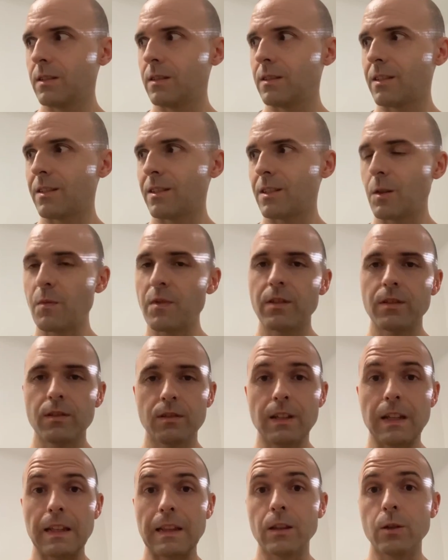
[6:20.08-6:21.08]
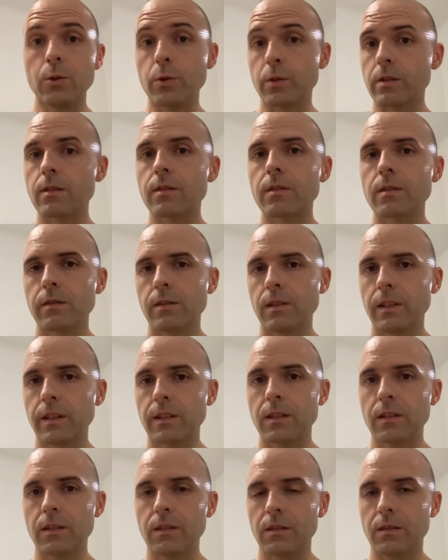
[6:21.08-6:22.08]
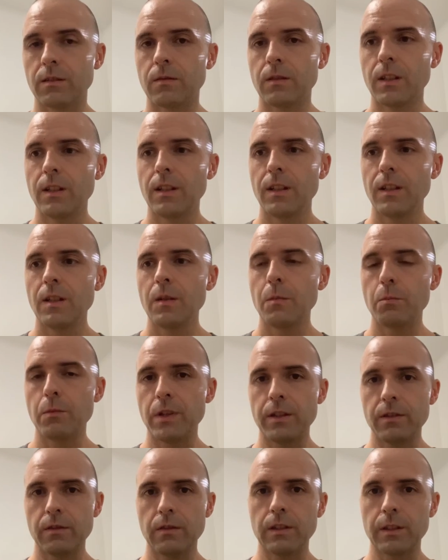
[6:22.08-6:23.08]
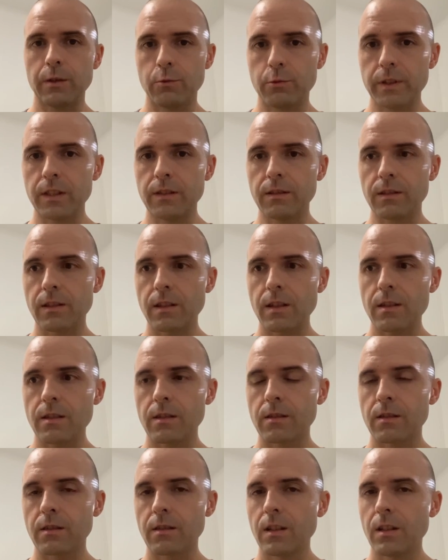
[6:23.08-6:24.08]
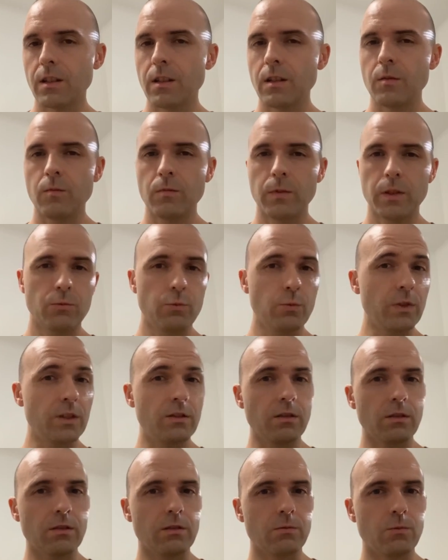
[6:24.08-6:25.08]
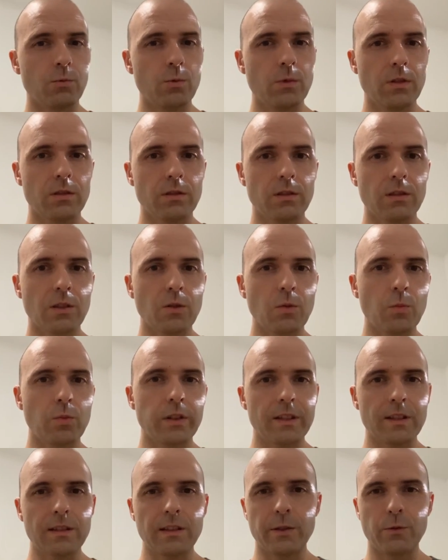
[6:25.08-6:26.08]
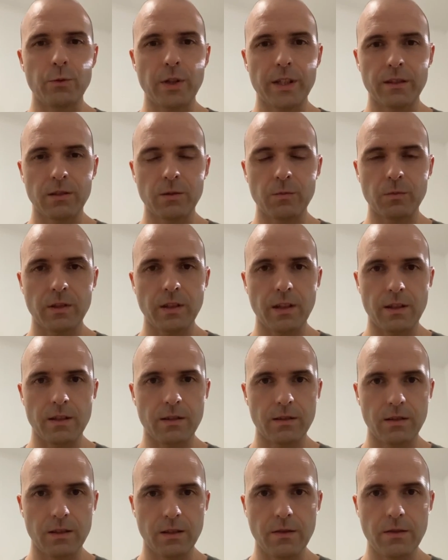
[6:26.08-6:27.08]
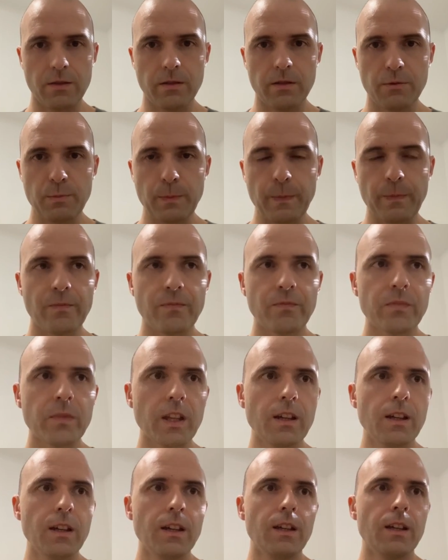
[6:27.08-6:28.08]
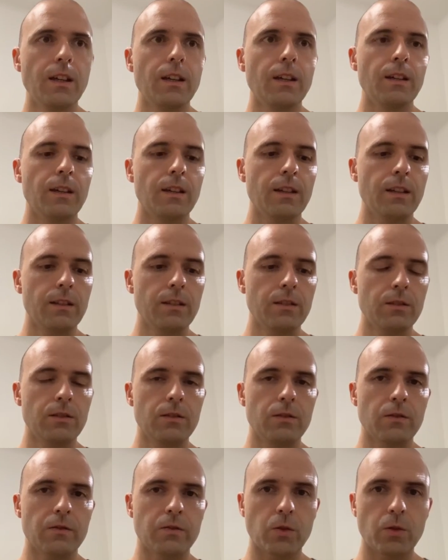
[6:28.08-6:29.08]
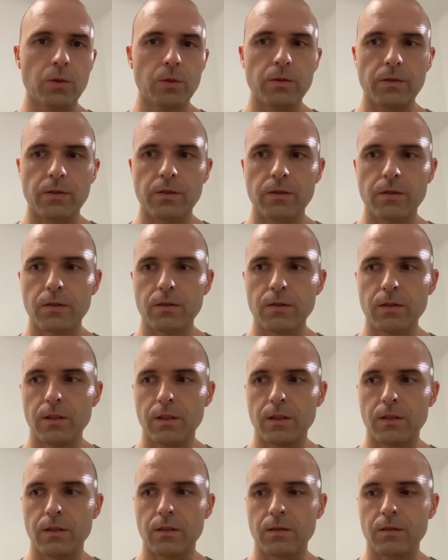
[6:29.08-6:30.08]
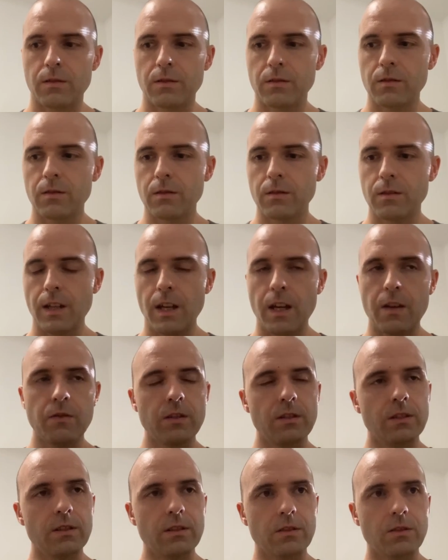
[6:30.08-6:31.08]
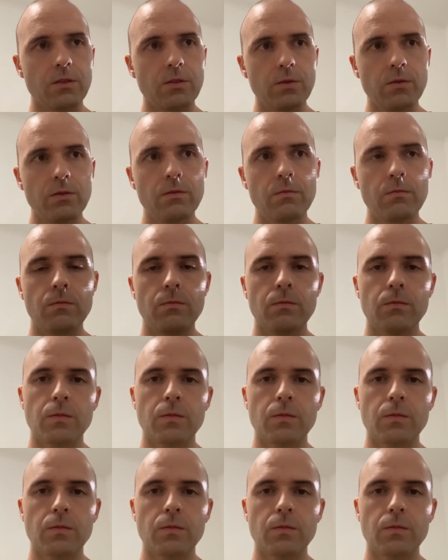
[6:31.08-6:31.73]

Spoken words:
something that looks like a manually written test, but we don't want a completely random test either. And of course, having a good